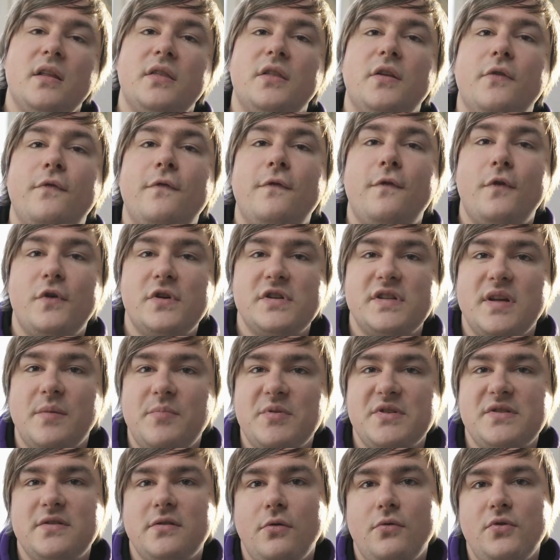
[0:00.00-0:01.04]
The first
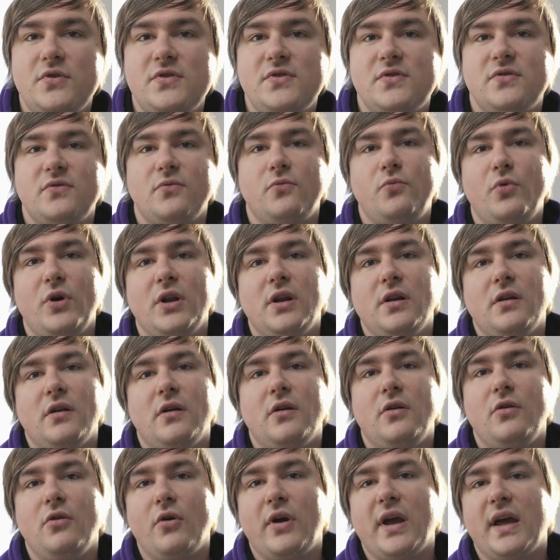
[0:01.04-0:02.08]
episodes will
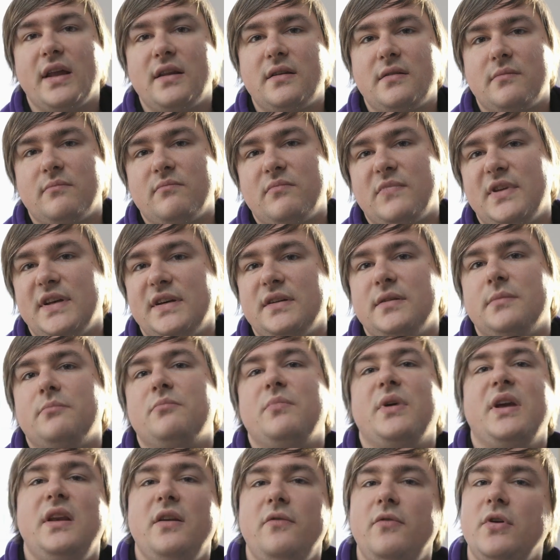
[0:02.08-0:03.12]
look at the
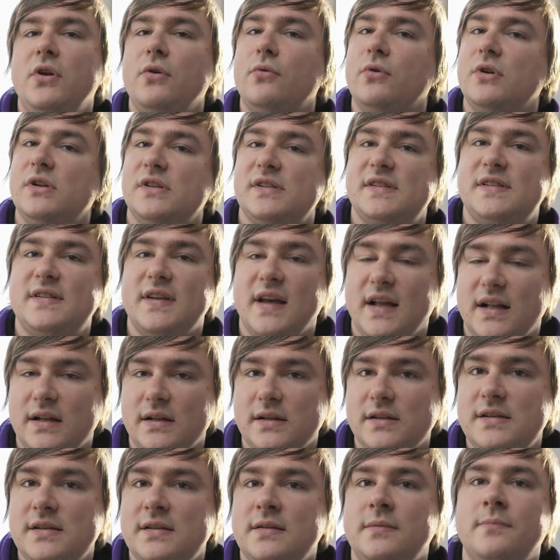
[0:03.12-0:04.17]
individual
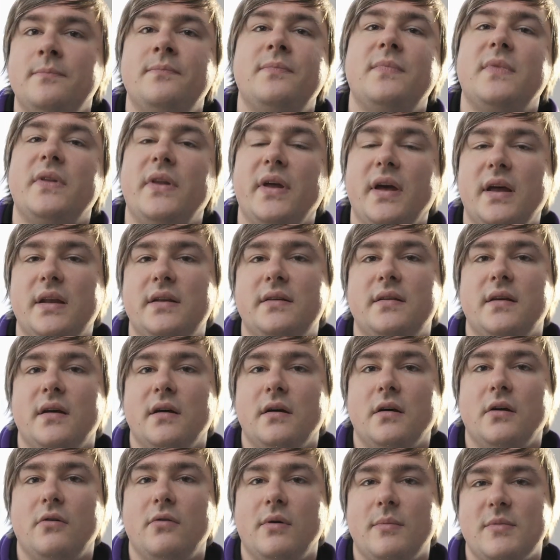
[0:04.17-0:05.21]
cells that
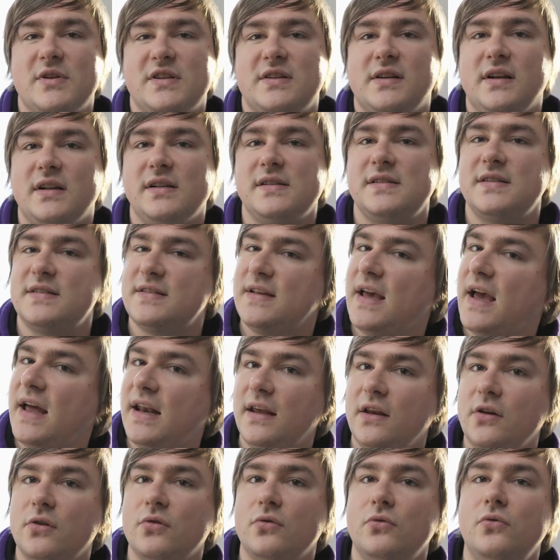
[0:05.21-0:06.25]
grammar cells is
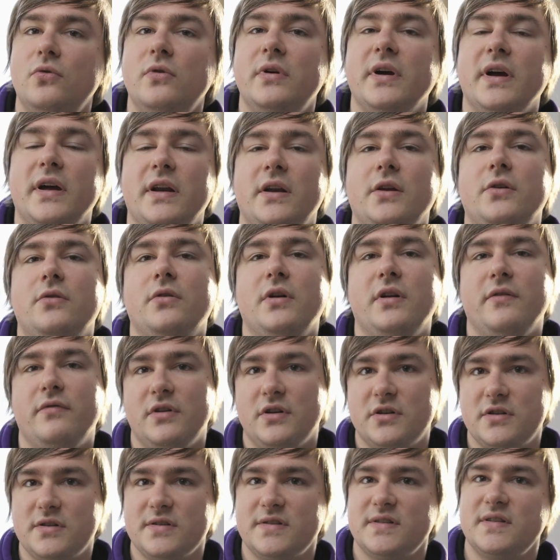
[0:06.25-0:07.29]
adding to editor
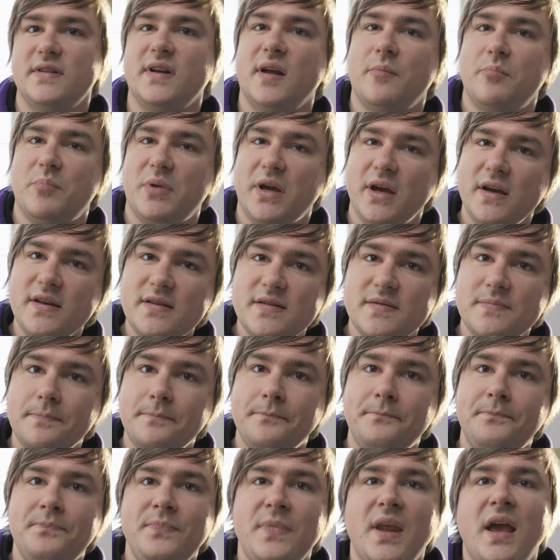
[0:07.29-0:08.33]
definitions in MPS.
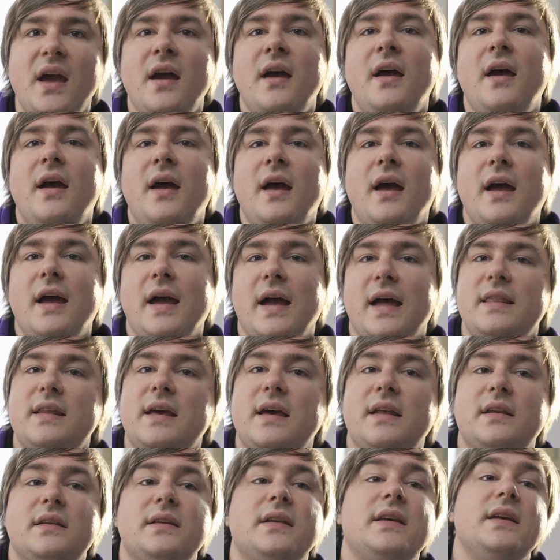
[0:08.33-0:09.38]
And
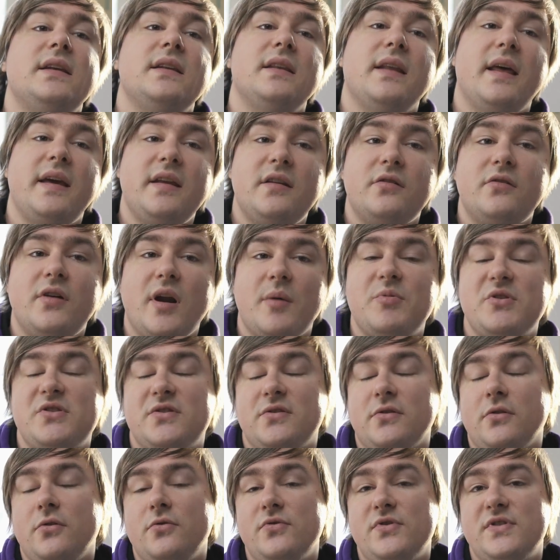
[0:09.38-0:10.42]
then in later
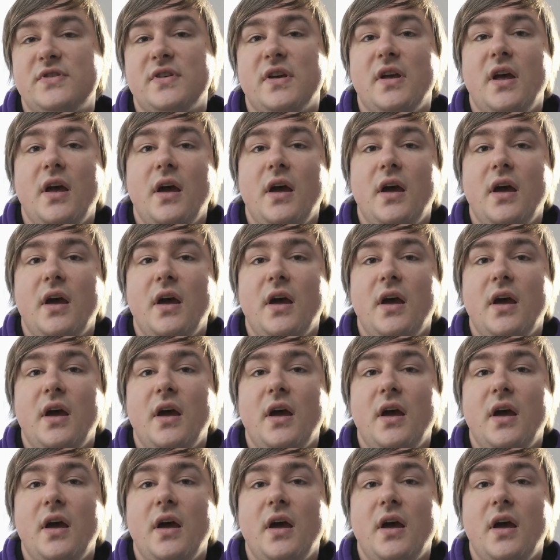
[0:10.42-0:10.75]
episodes,